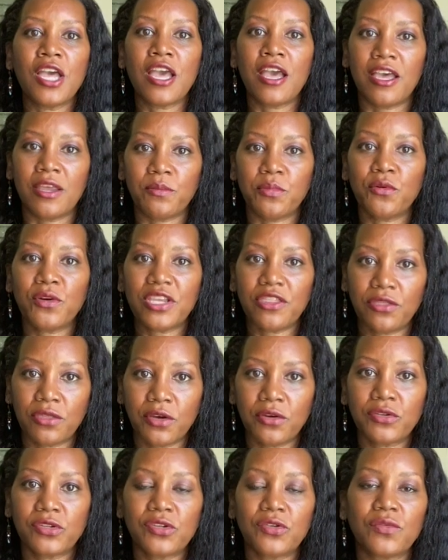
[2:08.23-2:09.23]
and point
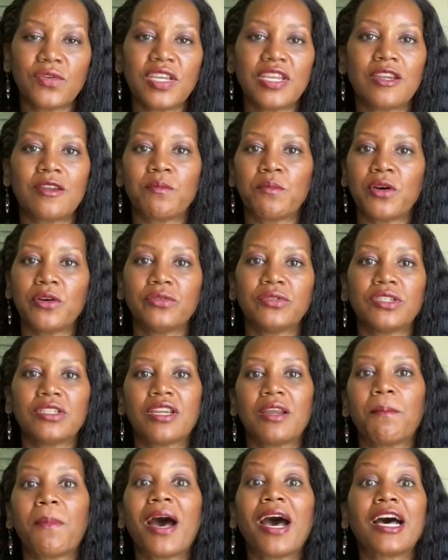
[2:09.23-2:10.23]
those who need it most in
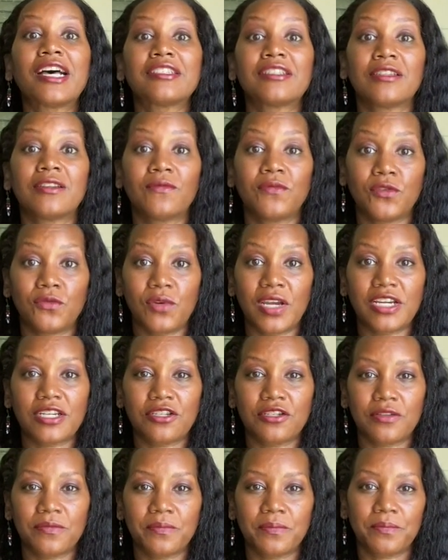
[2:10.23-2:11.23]
a positive
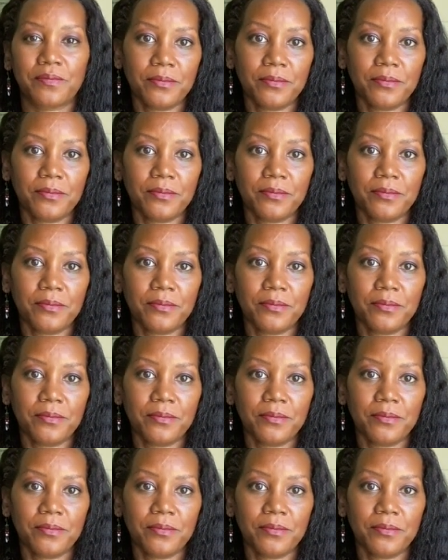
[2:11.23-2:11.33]
direction.